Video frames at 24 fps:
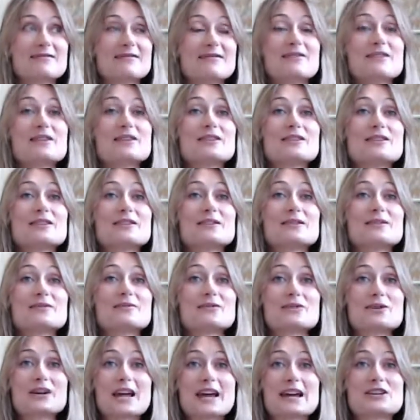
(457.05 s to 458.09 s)
The
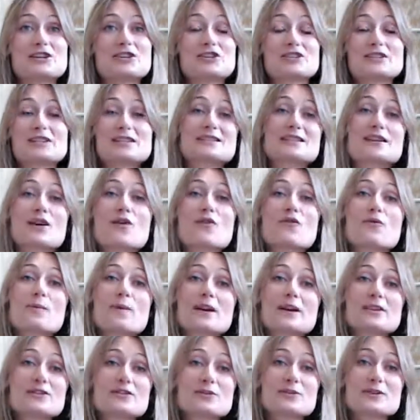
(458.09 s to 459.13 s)
vocation itself
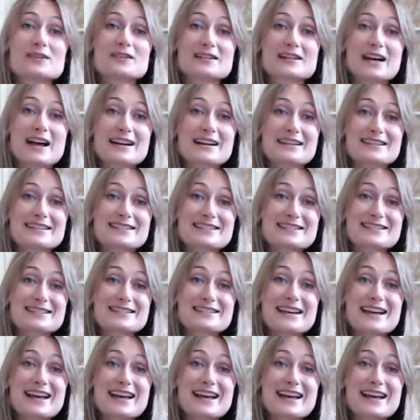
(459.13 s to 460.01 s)
makes you excited.